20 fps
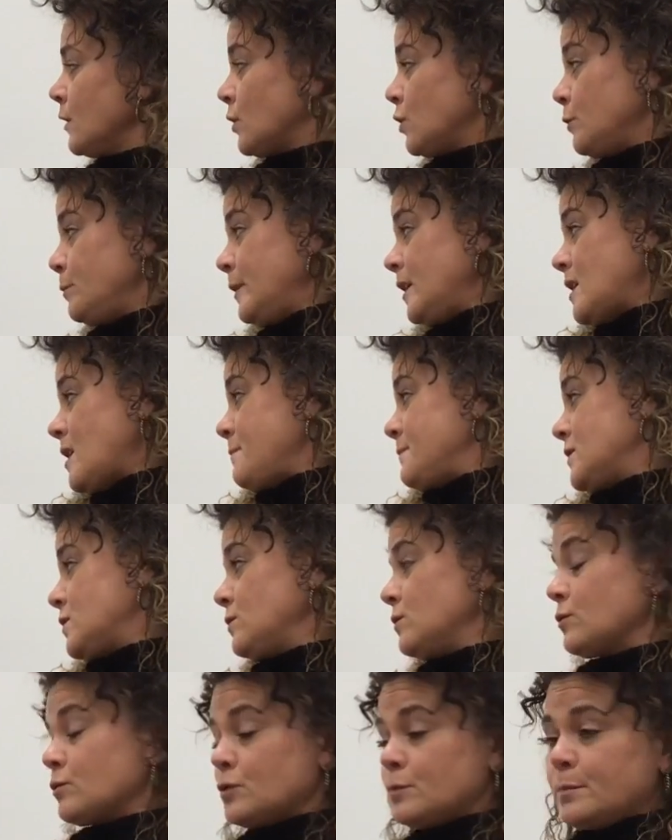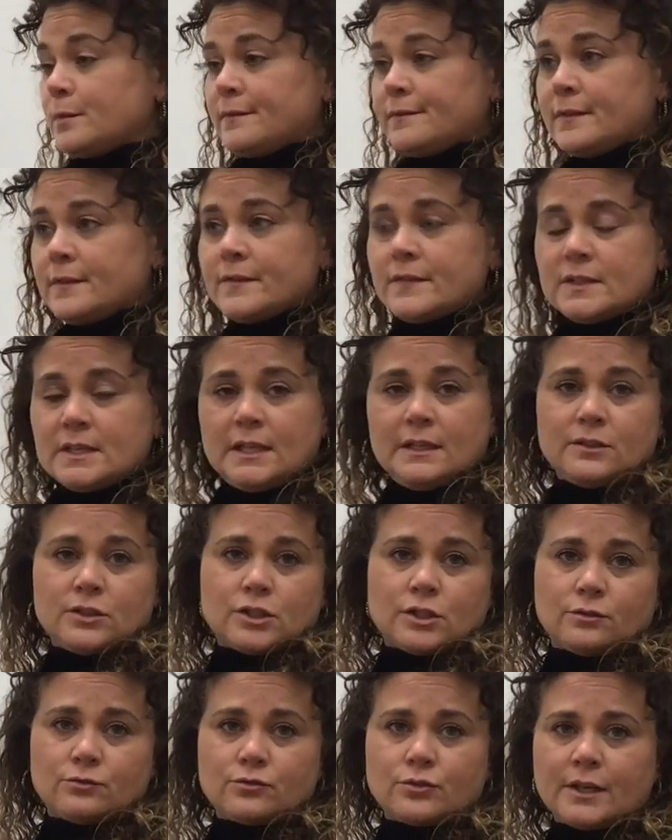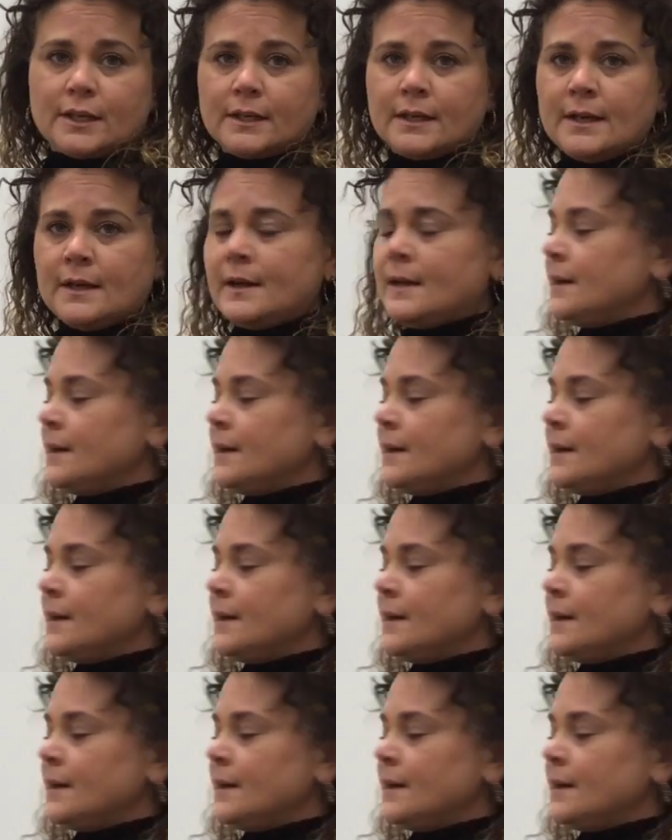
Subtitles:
could be up to a group of 15 children.